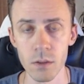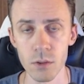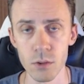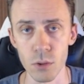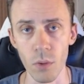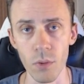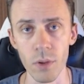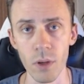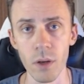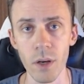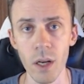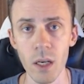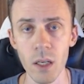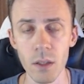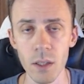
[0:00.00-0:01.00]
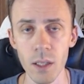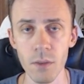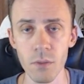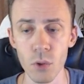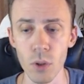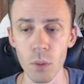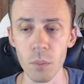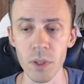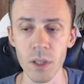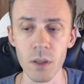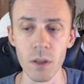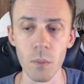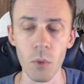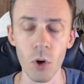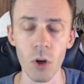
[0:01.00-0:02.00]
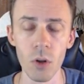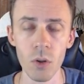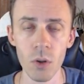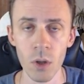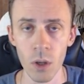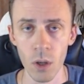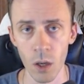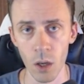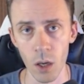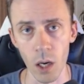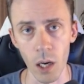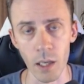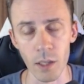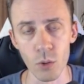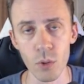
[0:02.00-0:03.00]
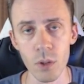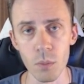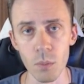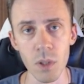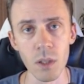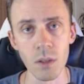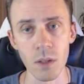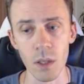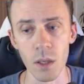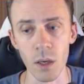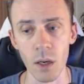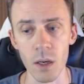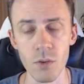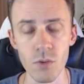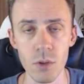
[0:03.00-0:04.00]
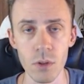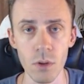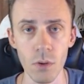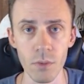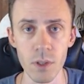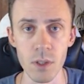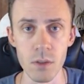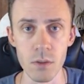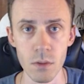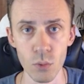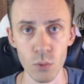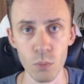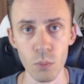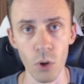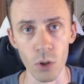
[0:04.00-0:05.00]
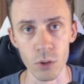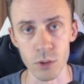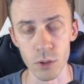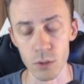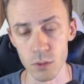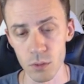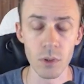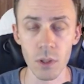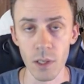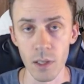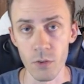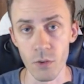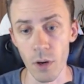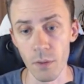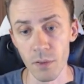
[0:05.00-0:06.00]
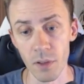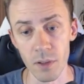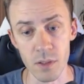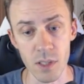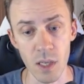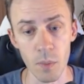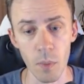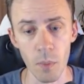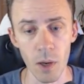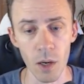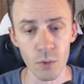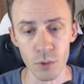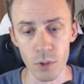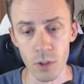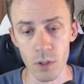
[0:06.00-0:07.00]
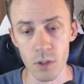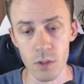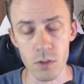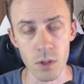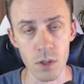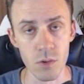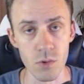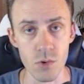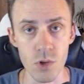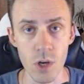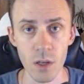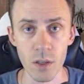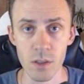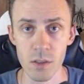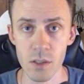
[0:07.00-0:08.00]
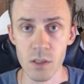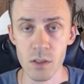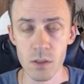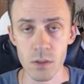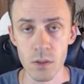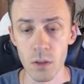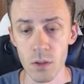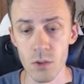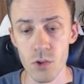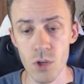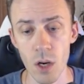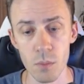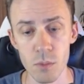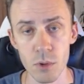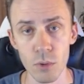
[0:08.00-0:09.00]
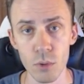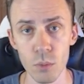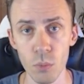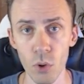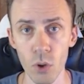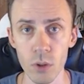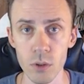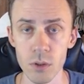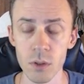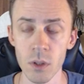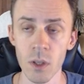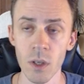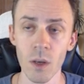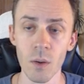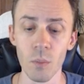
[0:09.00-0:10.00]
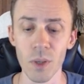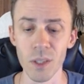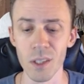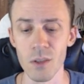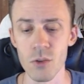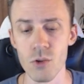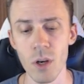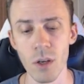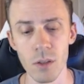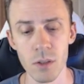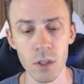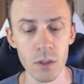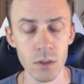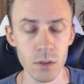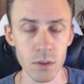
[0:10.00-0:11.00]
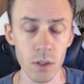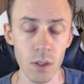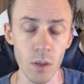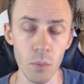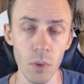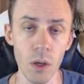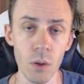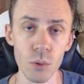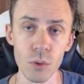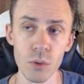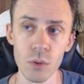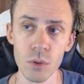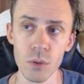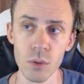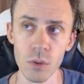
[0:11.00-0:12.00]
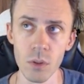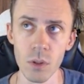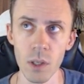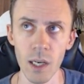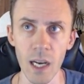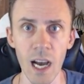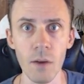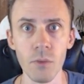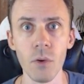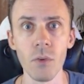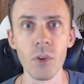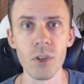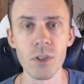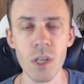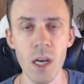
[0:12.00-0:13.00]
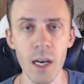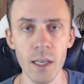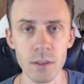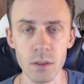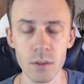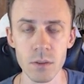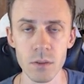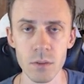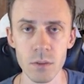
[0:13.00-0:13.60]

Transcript: so theoretically if you complete them all, you can mint 100 of these loot boxes, and roughly the same amount is in Genesis gems loot box, but in Genesis about half of the tasks